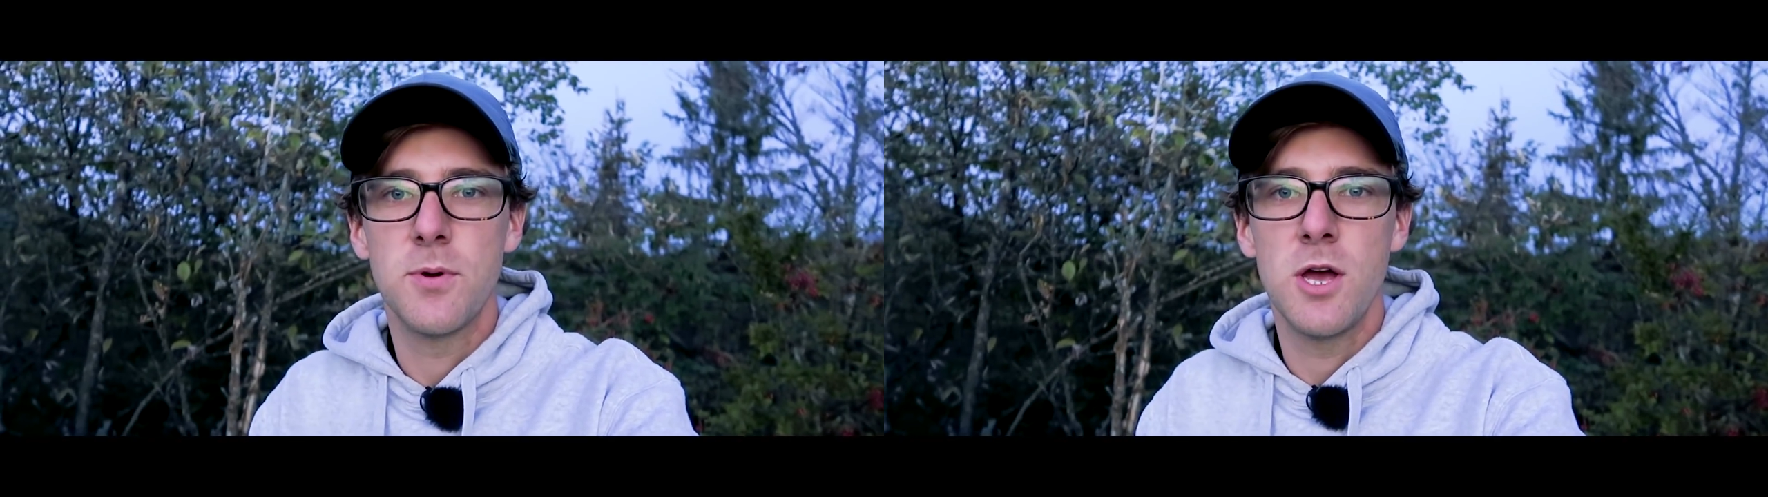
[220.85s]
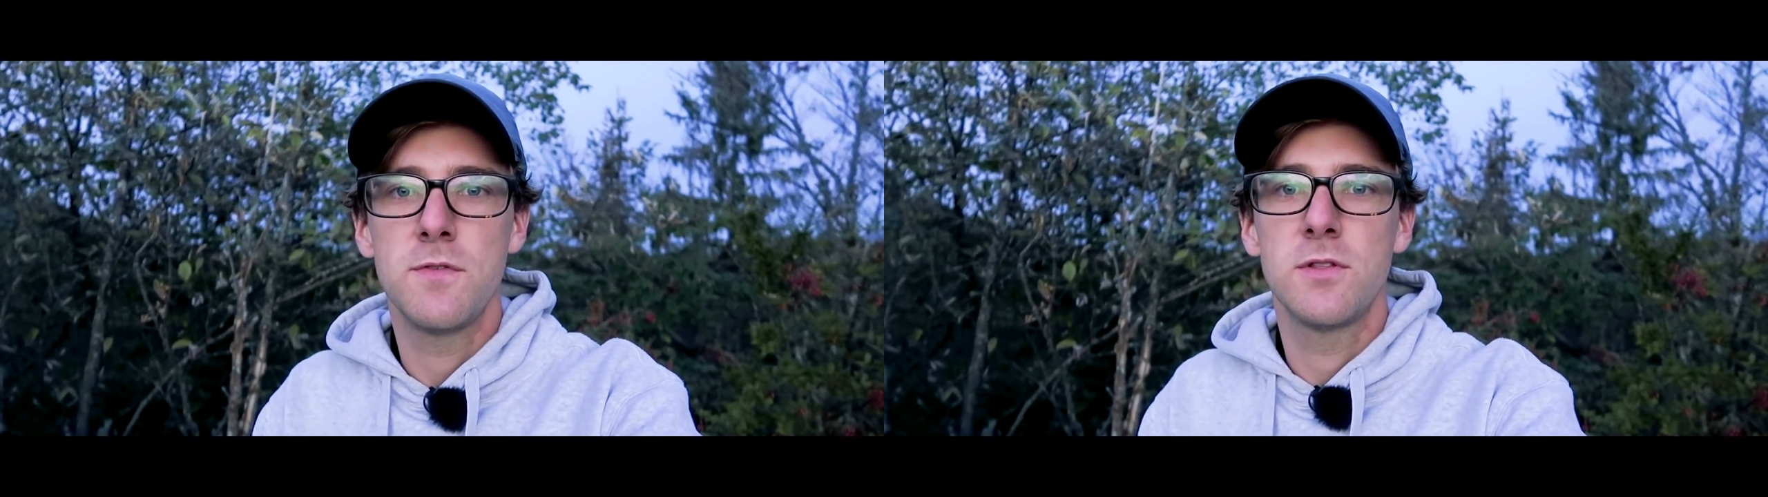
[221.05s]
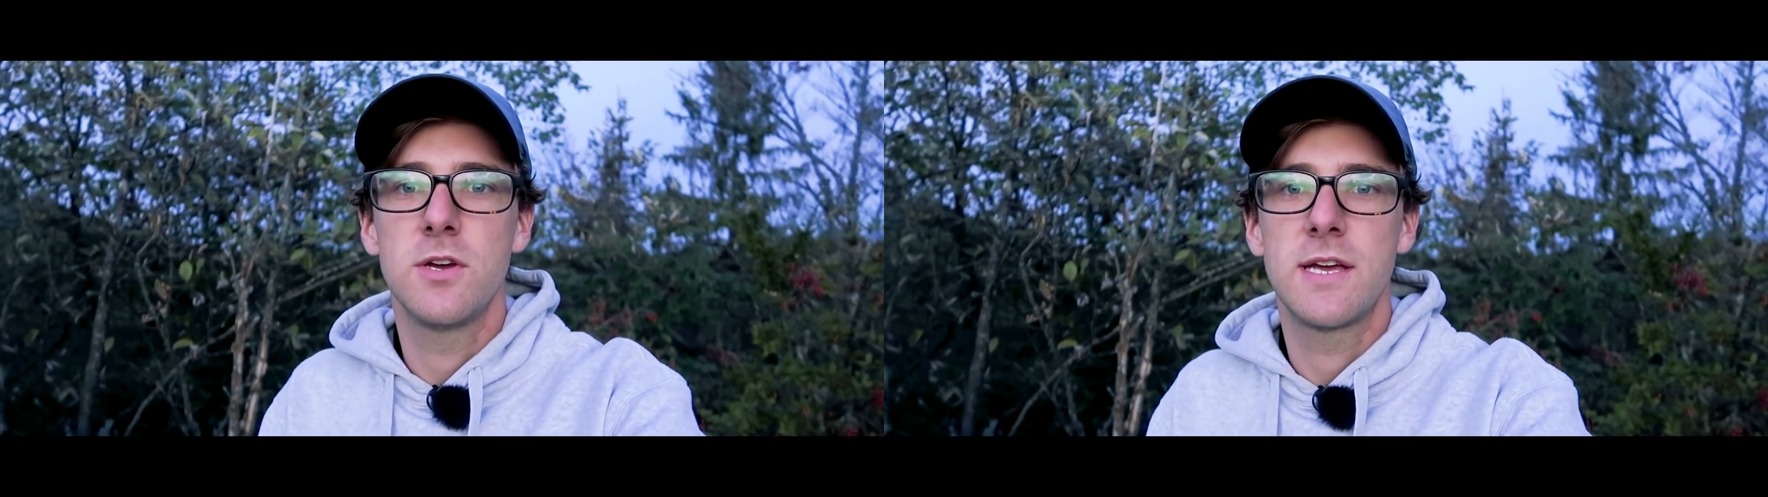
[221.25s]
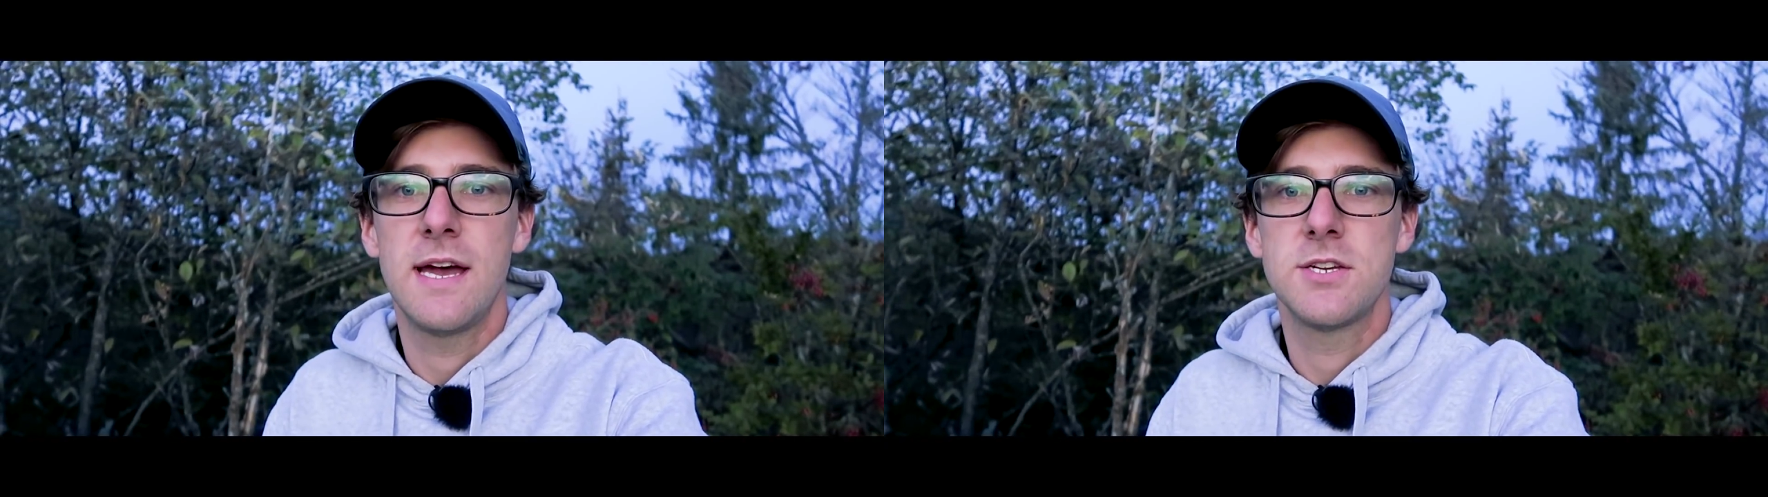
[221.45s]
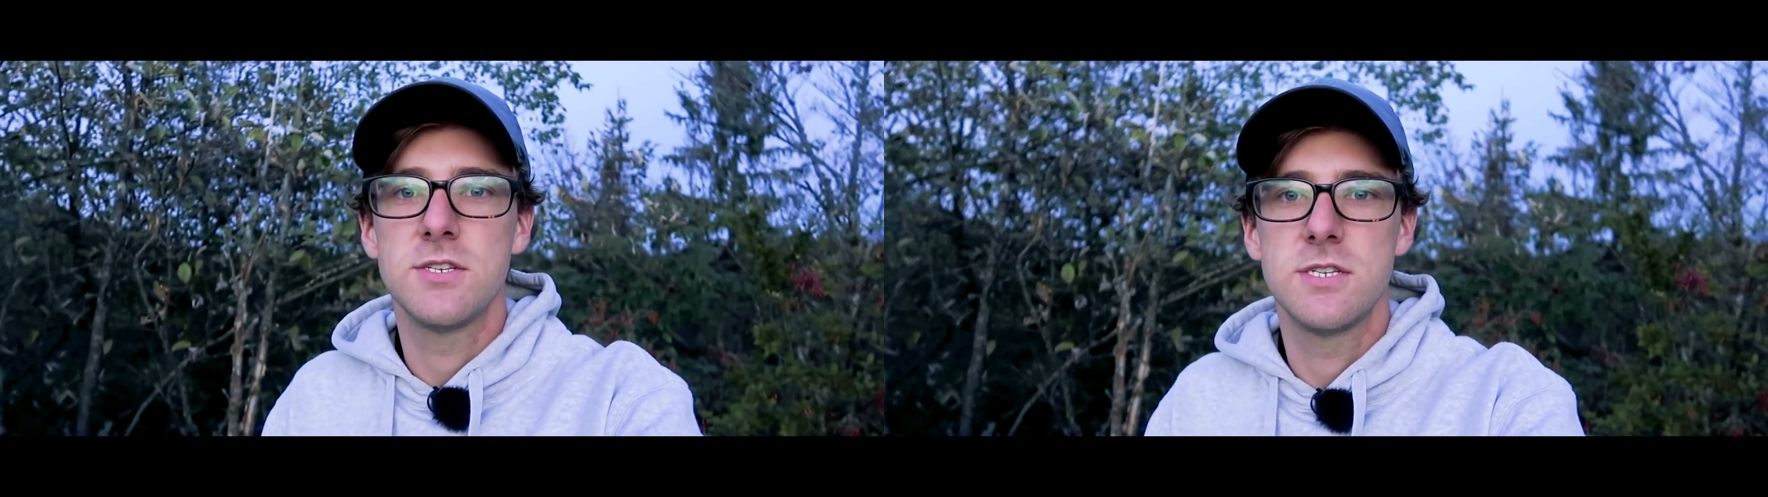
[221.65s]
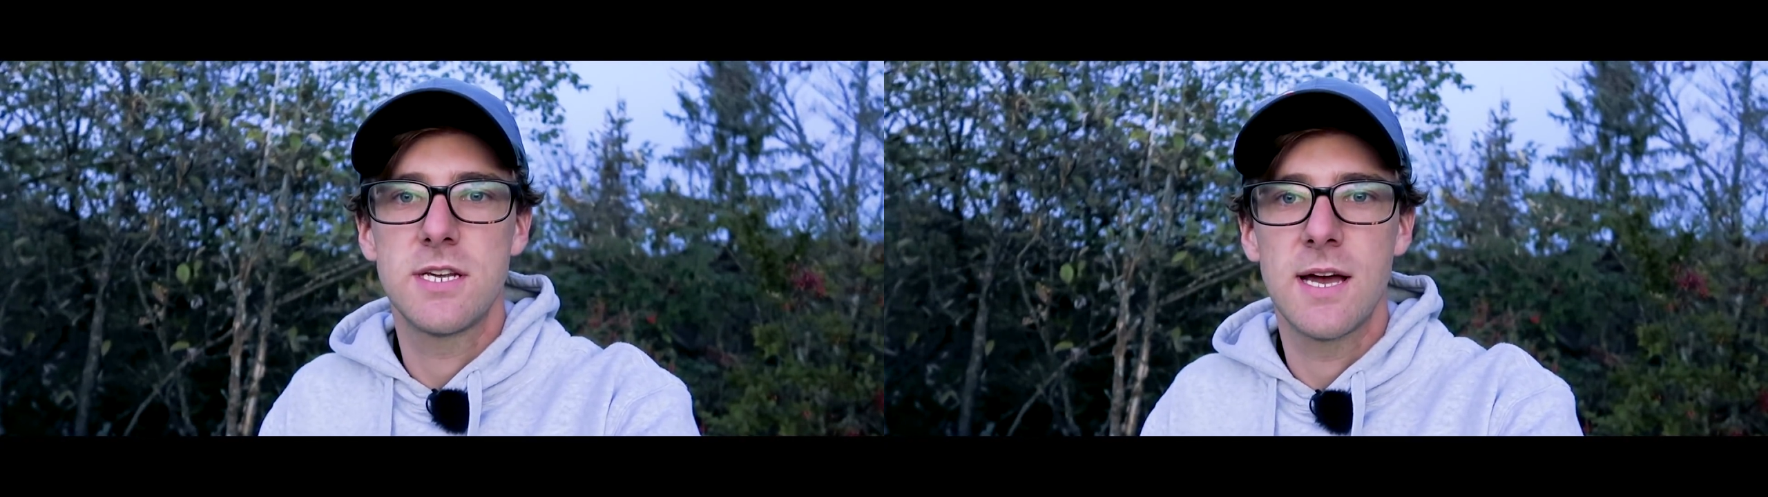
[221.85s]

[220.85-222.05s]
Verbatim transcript: perfect location to